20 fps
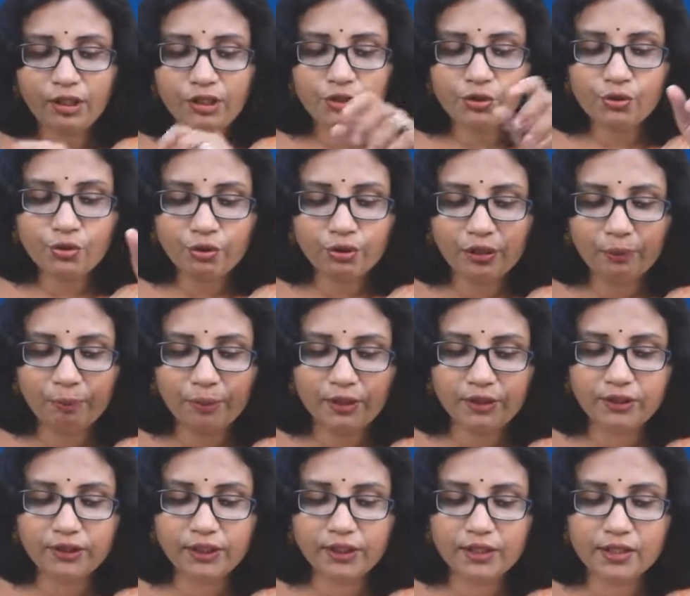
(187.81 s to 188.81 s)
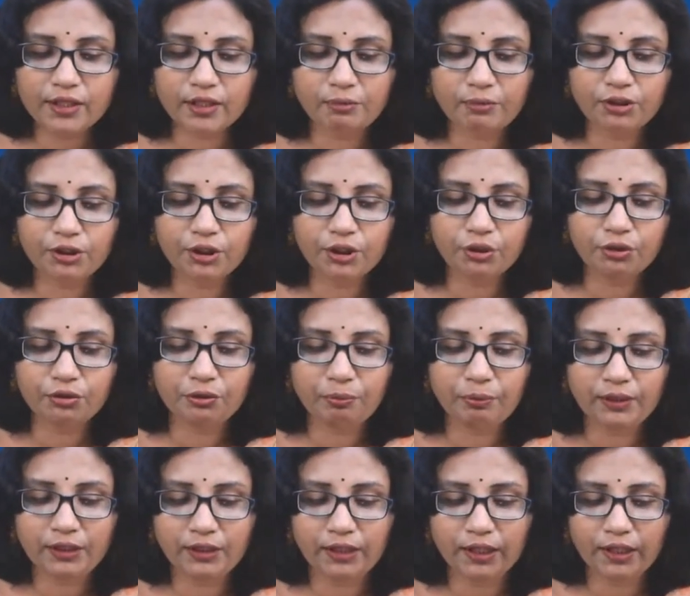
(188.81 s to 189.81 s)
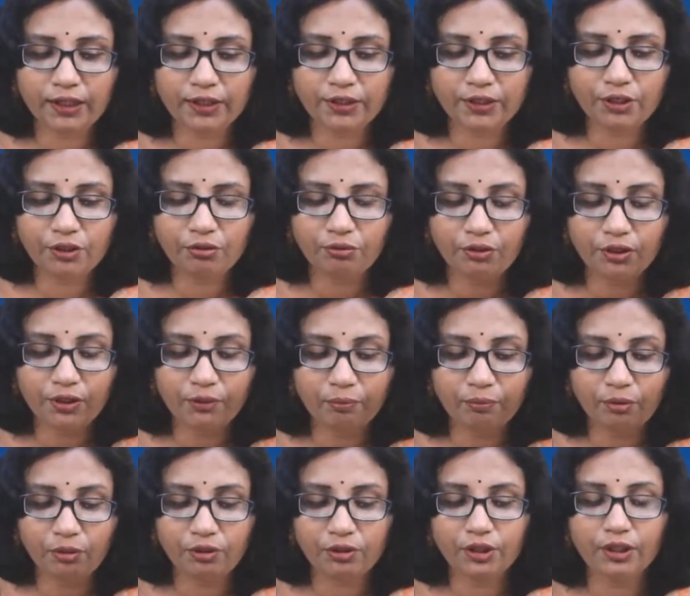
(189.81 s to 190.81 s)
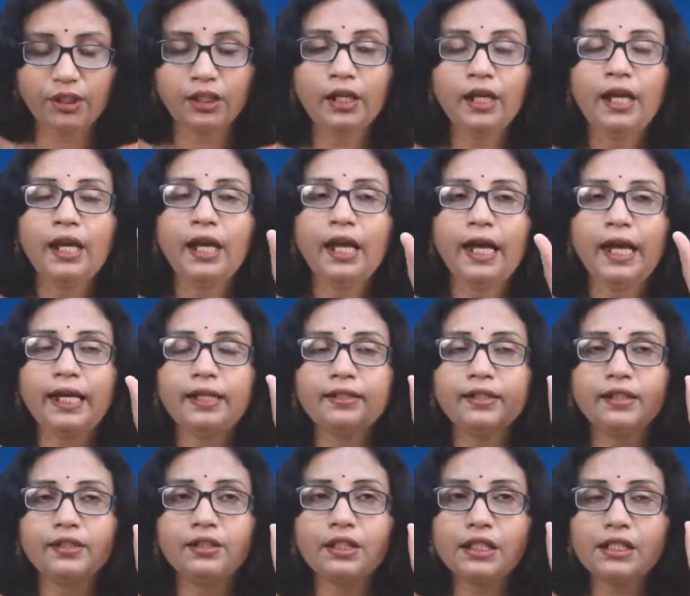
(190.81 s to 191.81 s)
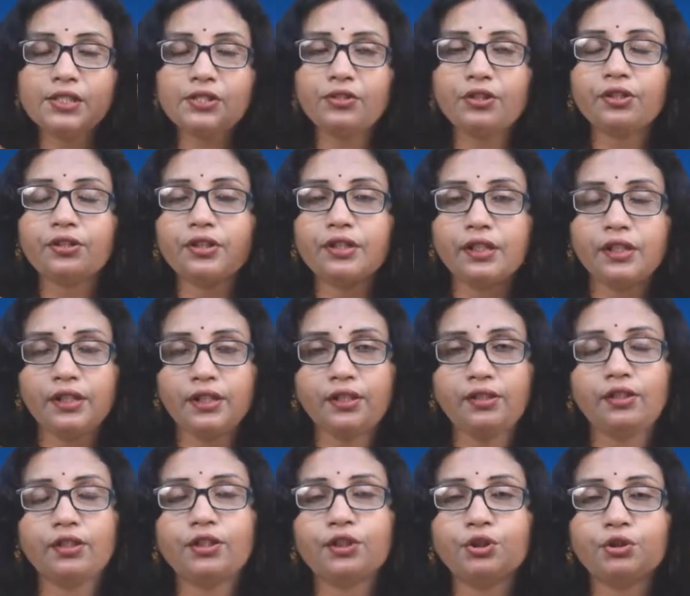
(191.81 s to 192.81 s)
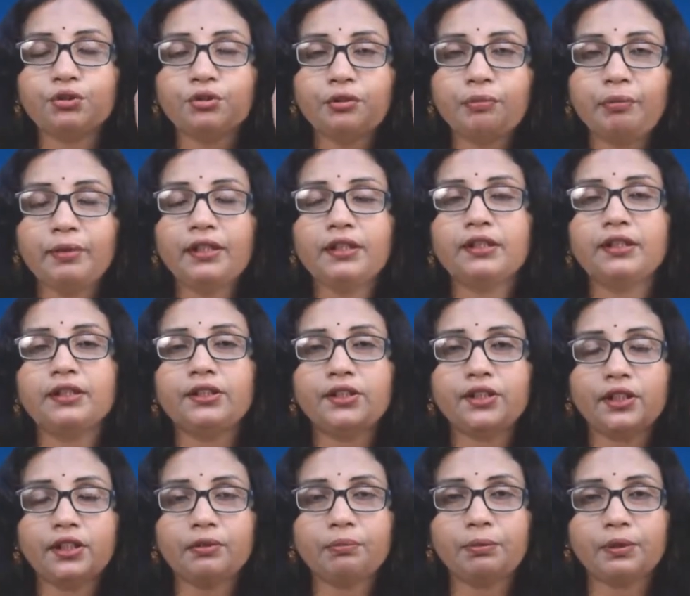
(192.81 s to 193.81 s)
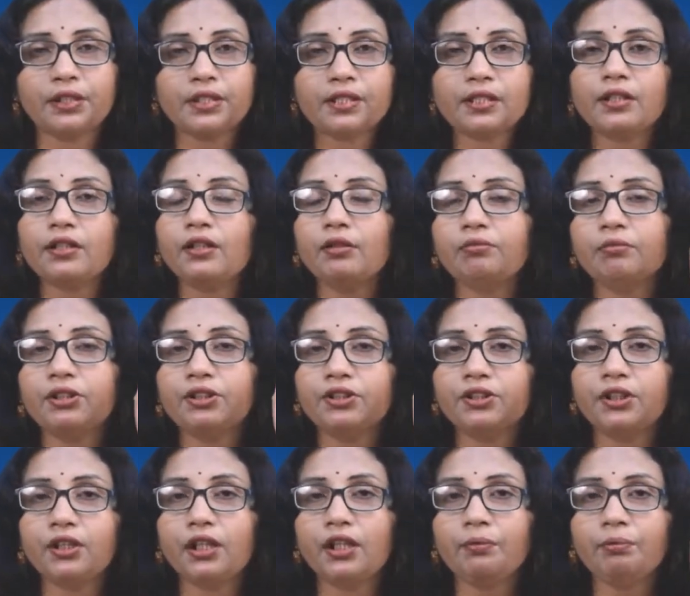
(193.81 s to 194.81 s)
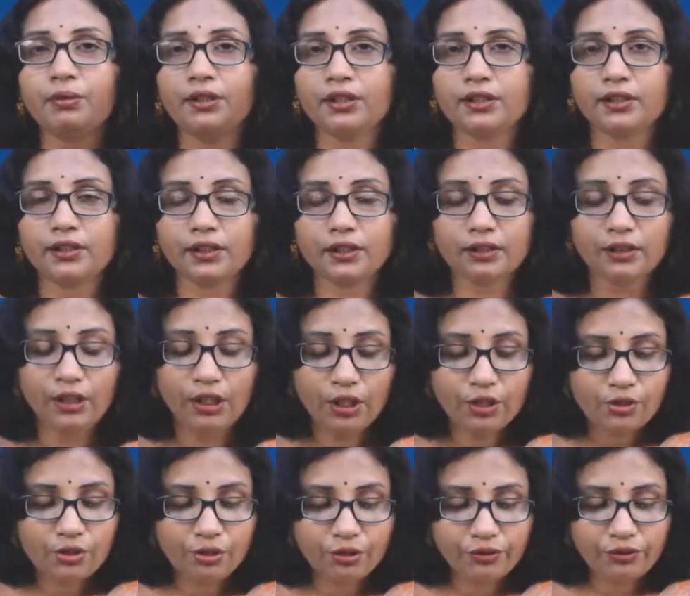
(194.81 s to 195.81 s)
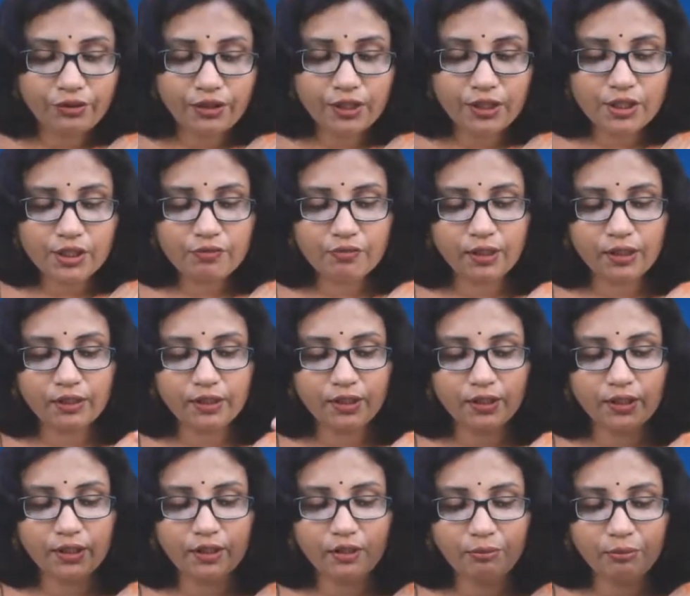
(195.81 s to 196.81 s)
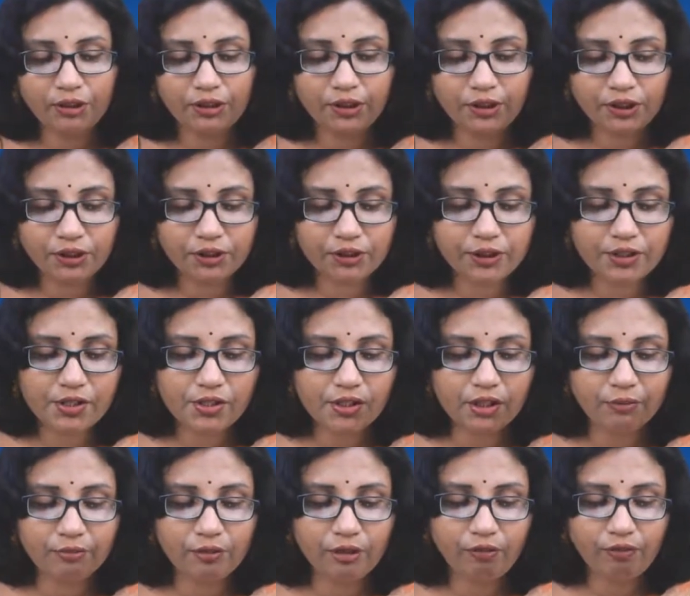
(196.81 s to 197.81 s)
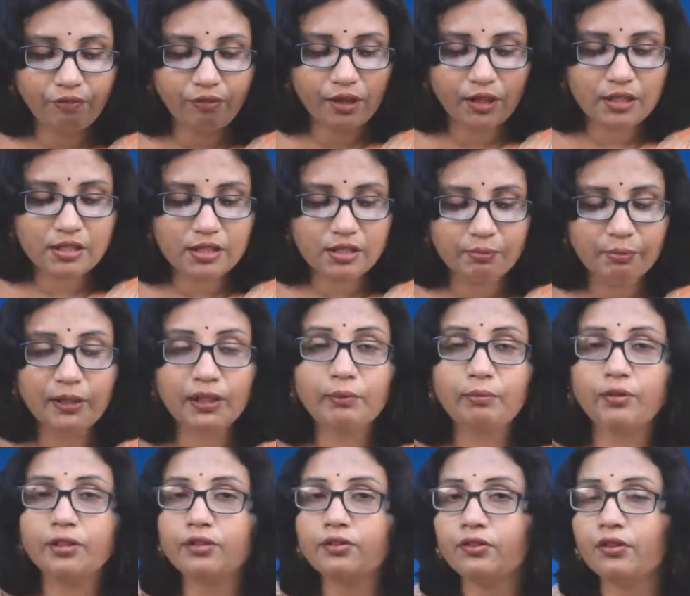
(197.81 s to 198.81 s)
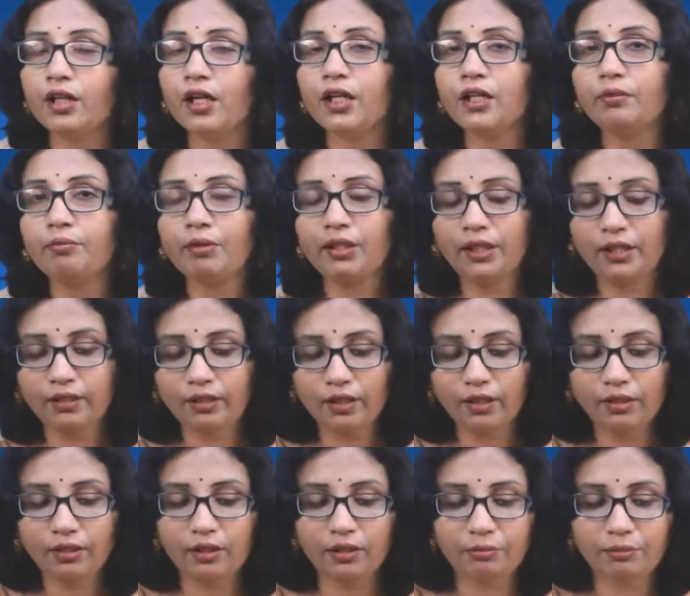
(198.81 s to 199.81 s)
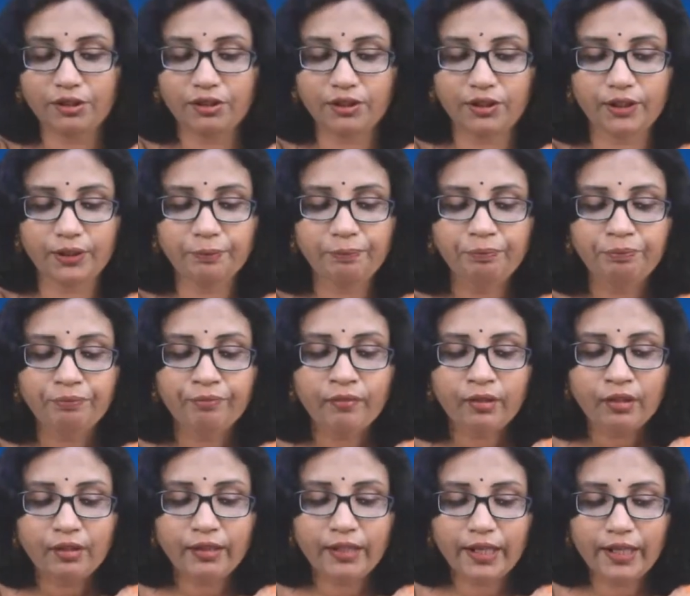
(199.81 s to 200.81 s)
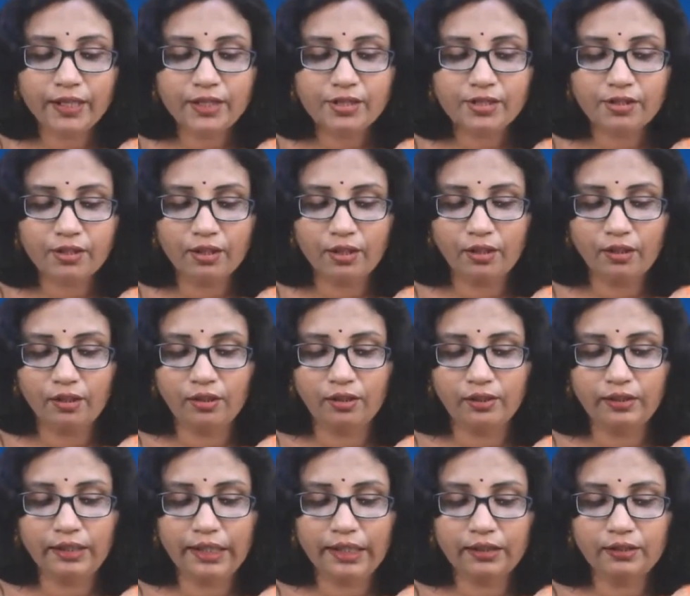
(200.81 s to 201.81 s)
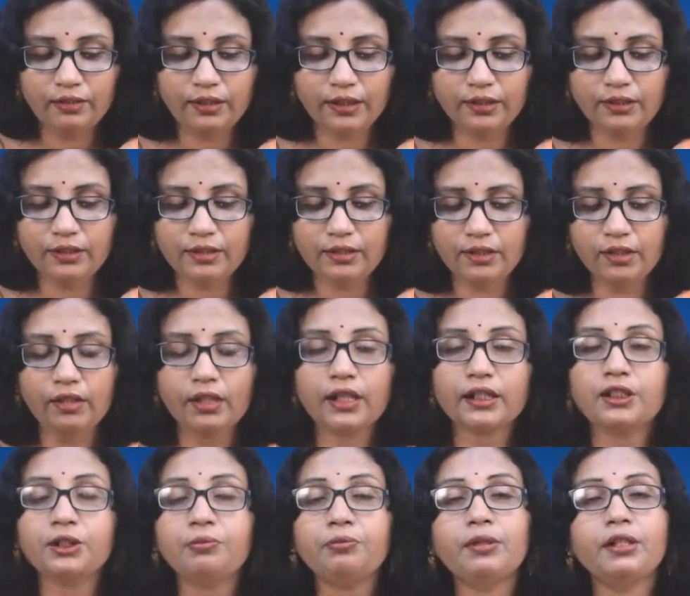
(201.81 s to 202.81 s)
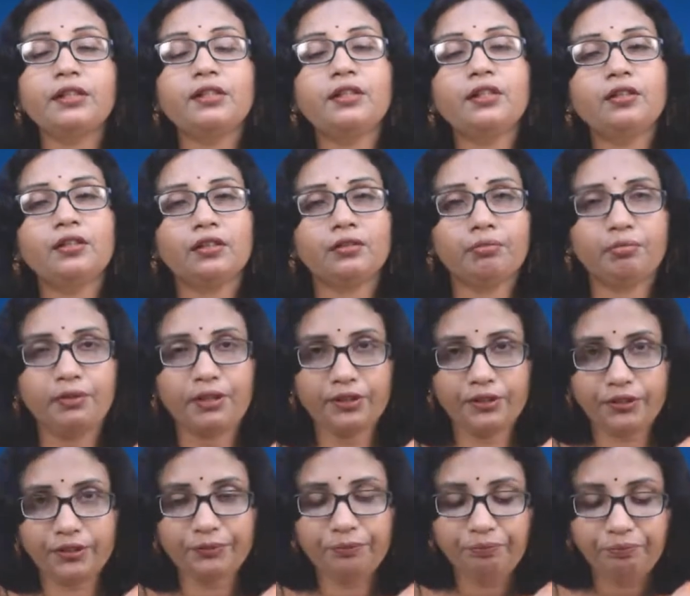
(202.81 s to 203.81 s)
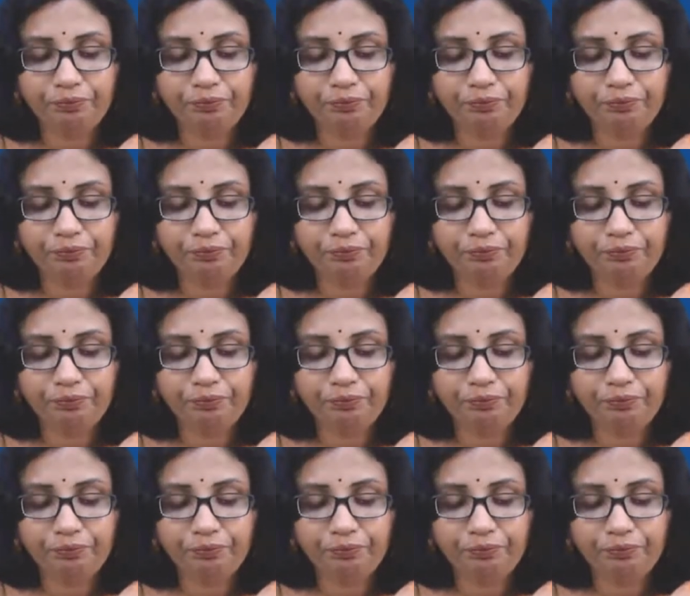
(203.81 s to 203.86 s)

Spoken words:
So the Panchayat Samiti should be the executive body, and the district collector should be the chairperson of the Jila Parishad. So these were the recommendations of the first Balbant Rai Mehta committee. Next, that is the Rajiv Gandhi government.